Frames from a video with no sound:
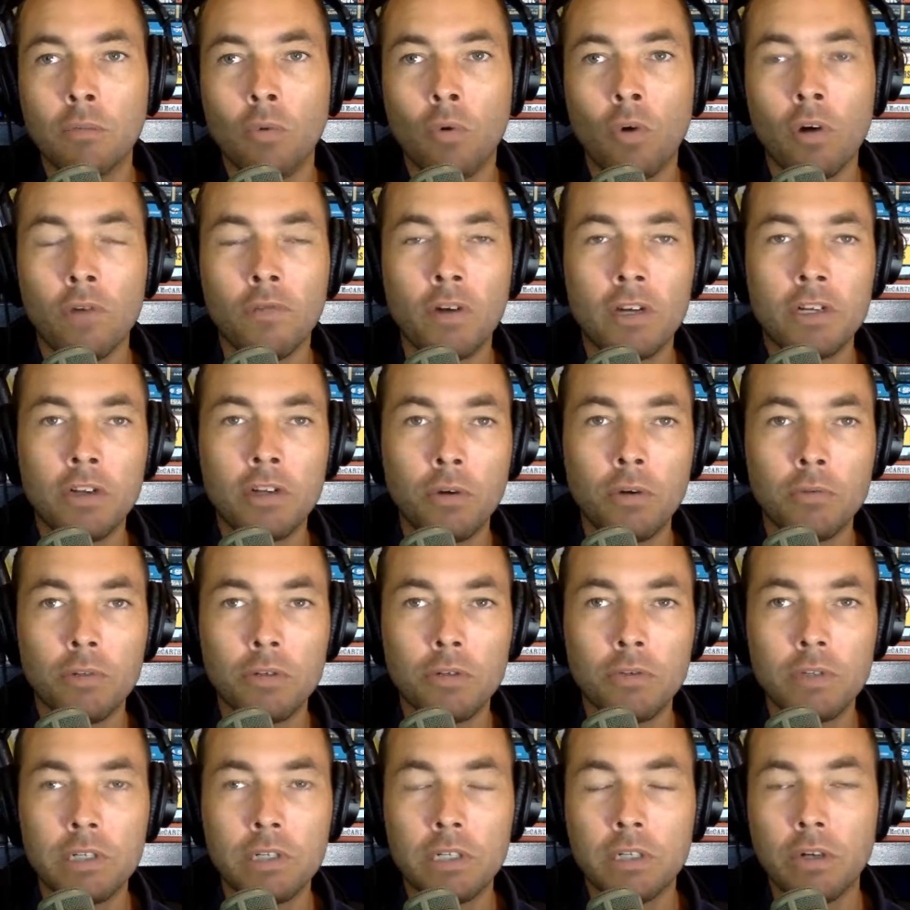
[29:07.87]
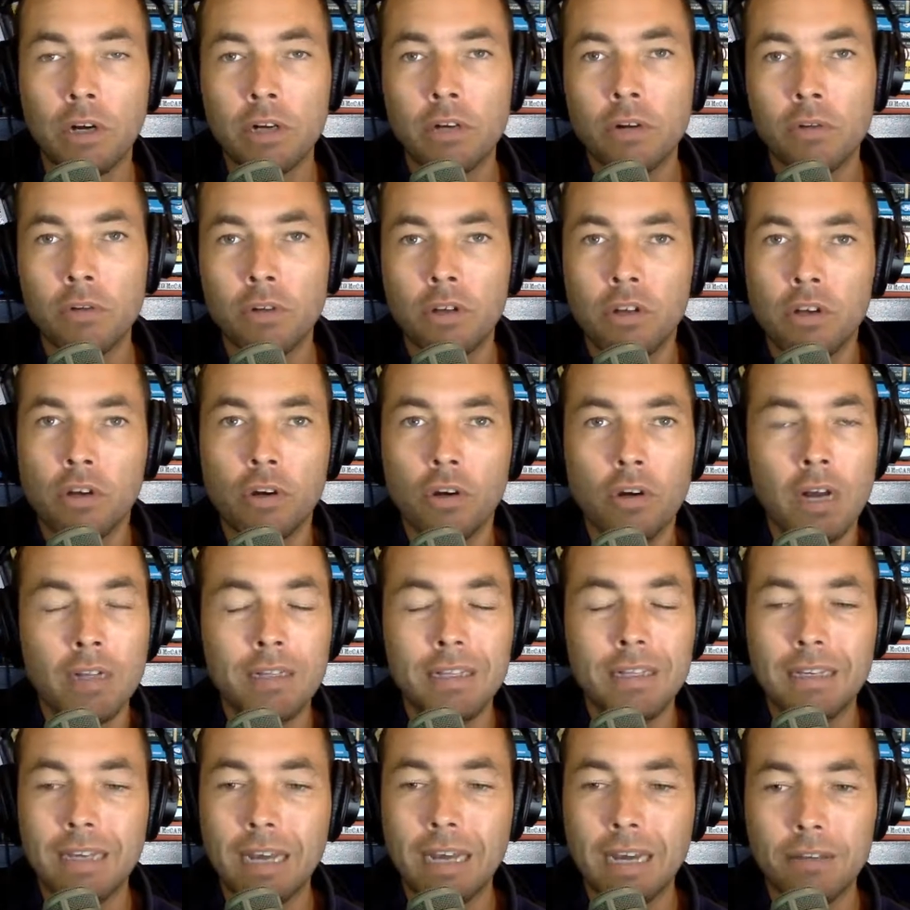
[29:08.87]
or if I don't do this, or you're
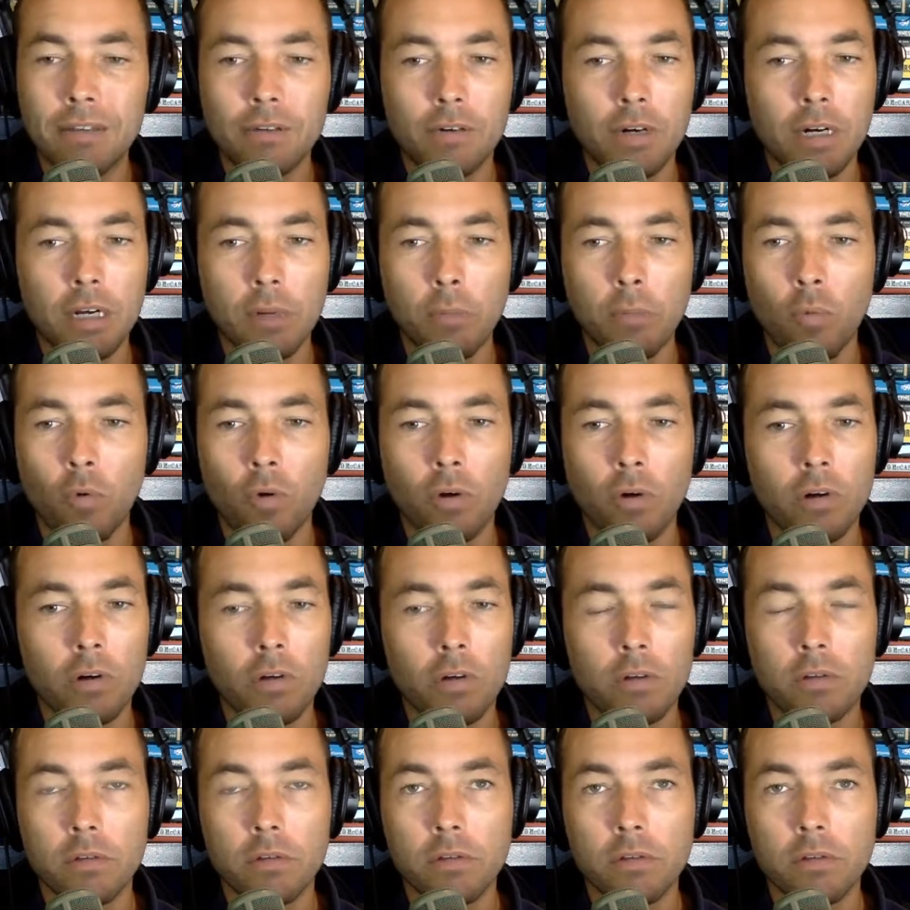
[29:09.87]
not together anymore.